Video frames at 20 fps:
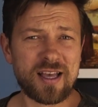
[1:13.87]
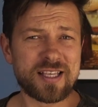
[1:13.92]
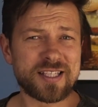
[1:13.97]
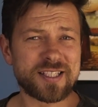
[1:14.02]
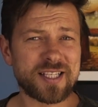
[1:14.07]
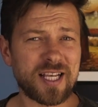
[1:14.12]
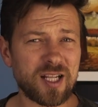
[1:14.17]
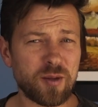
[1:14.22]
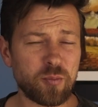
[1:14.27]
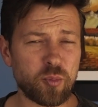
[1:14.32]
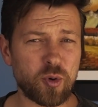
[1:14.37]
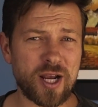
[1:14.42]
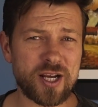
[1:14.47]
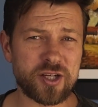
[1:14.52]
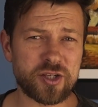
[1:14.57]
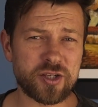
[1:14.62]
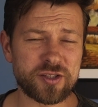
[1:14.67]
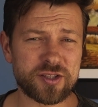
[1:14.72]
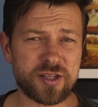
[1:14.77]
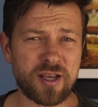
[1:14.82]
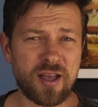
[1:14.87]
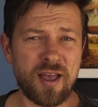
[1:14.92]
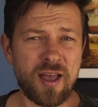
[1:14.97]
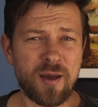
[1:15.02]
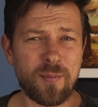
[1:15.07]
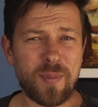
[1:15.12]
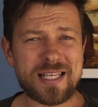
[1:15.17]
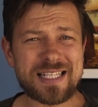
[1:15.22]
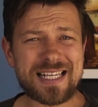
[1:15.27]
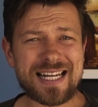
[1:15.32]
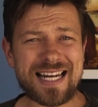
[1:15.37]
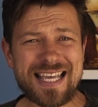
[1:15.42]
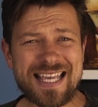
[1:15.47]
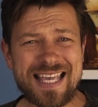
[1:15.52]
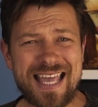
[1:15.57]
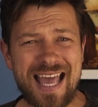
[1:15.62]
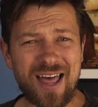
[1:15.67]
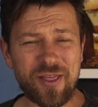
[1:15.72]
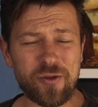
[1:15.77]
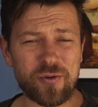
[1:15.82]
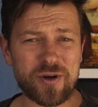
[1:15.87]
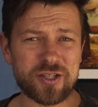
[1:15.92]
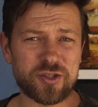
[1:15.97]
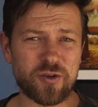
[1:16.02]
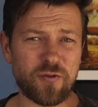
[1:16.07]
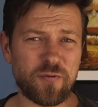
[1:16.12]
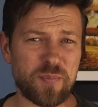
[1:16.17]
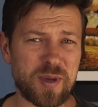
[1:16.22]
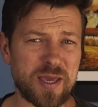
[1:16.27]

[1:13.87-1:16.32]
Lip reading: celebrations, basically gatherings of